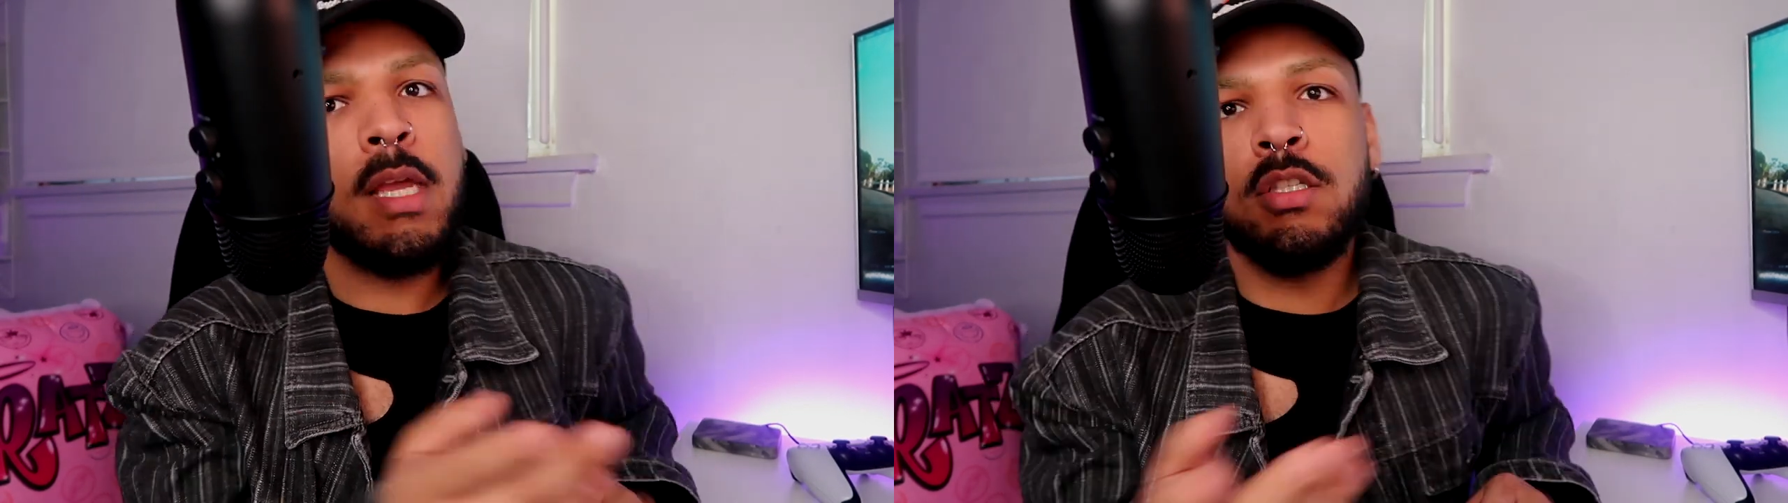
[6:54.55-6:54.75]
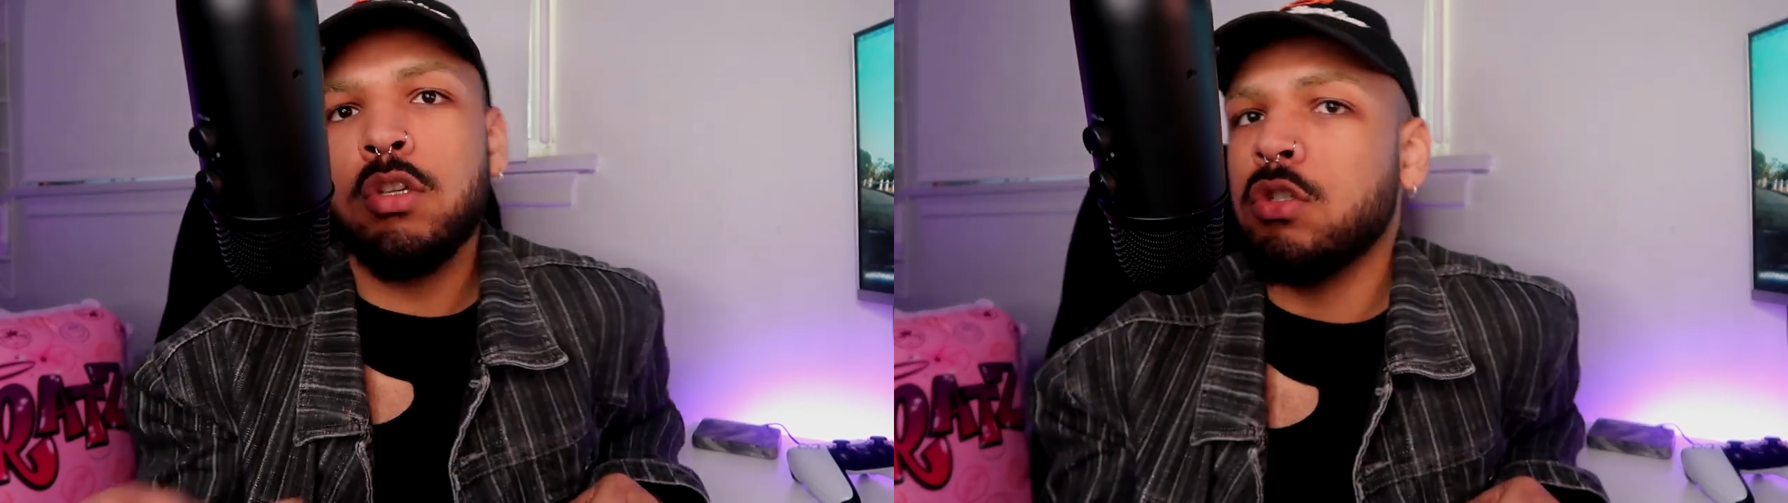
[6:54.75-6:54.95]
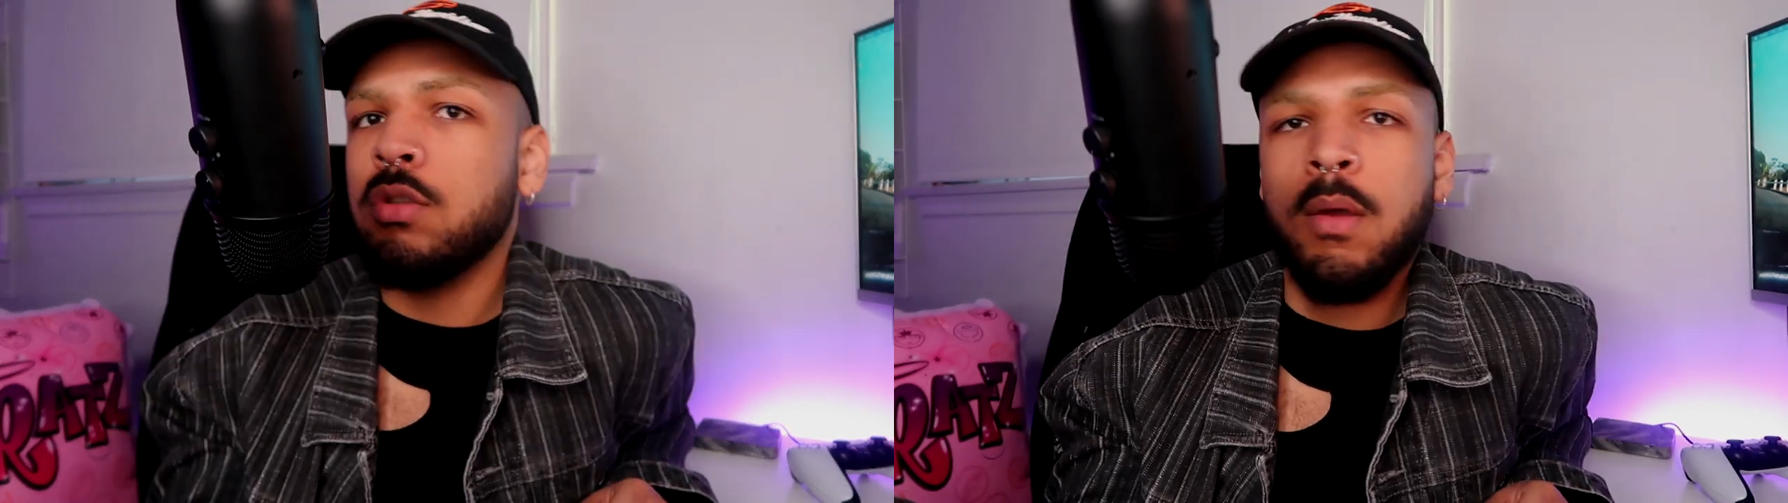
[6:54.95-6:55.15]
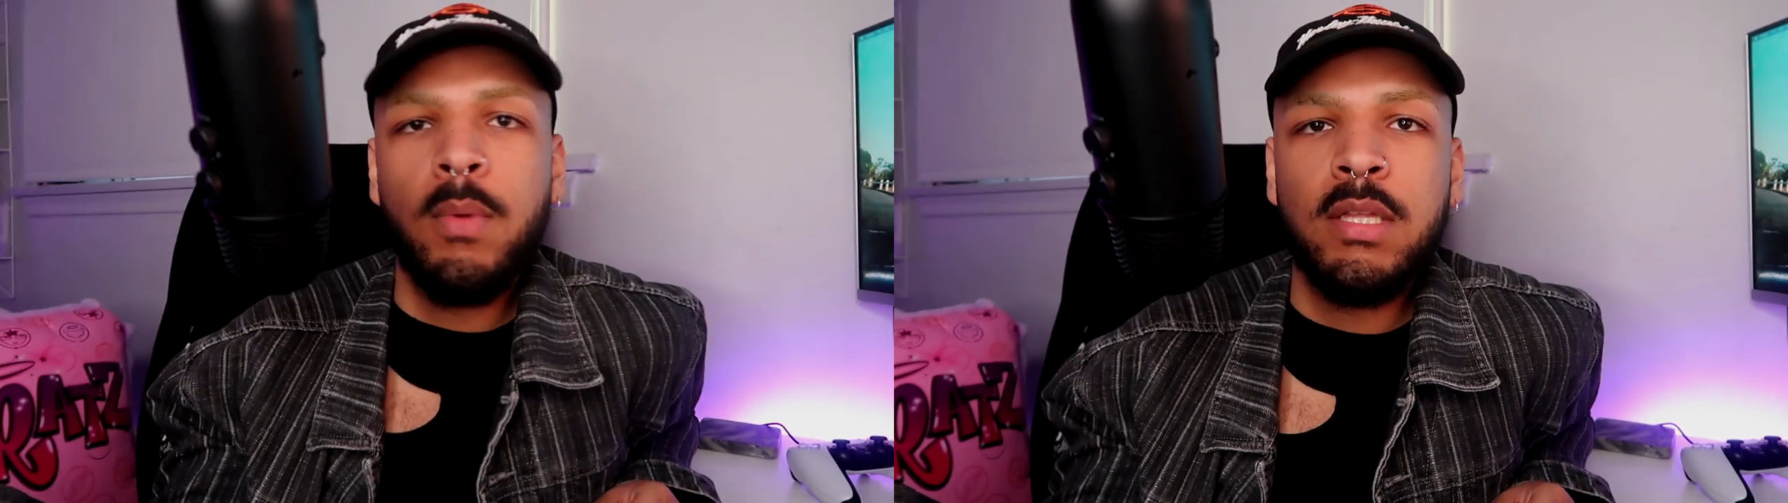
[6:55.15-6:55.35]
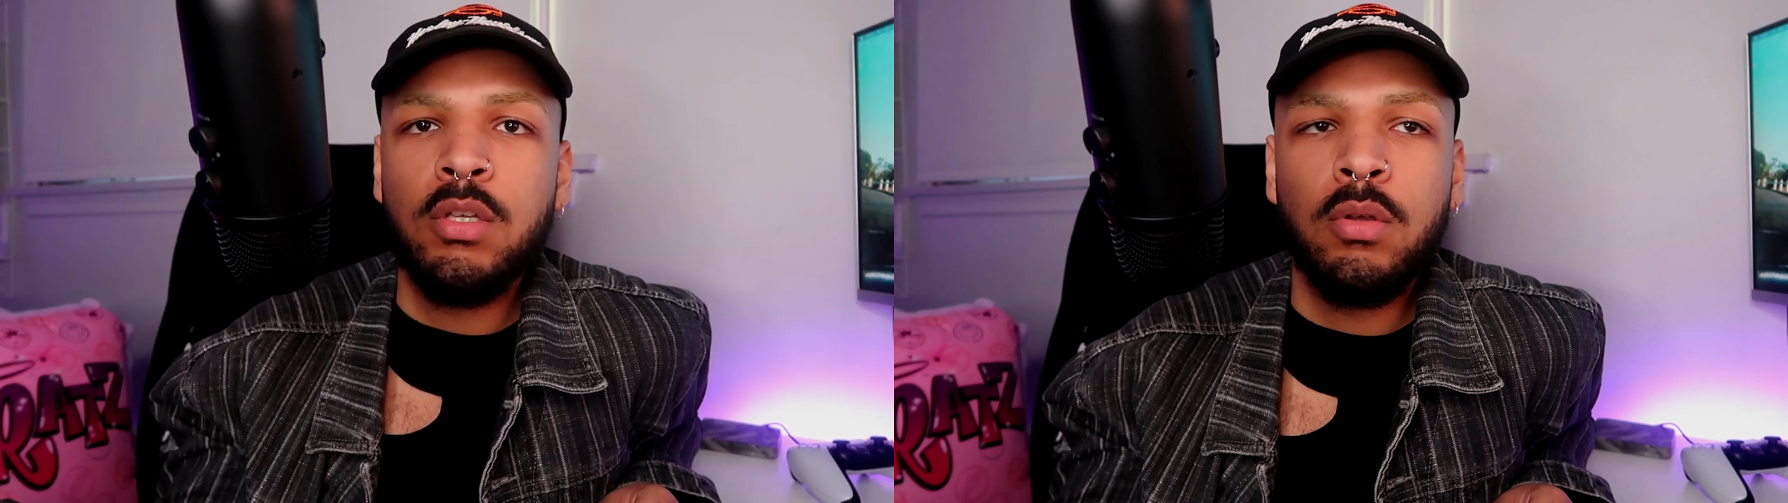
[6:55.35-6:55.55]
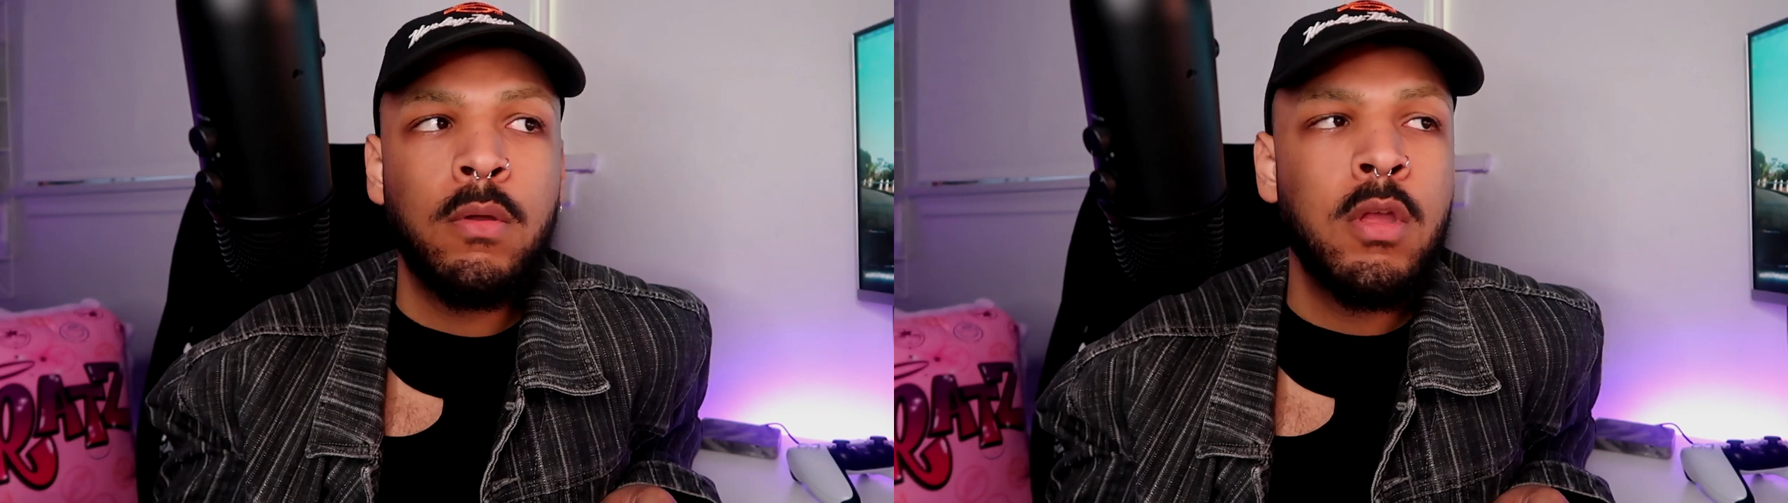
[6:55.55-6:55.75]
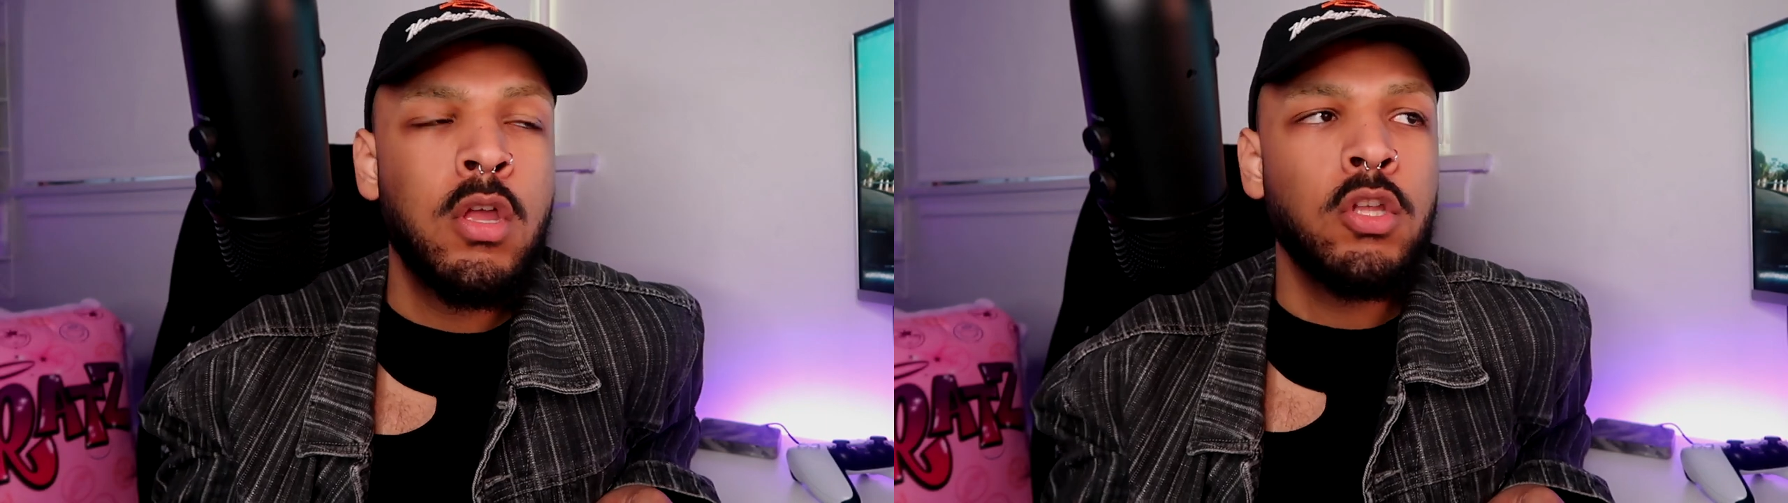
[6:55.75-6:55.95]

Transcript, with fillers: guess you can do that way too.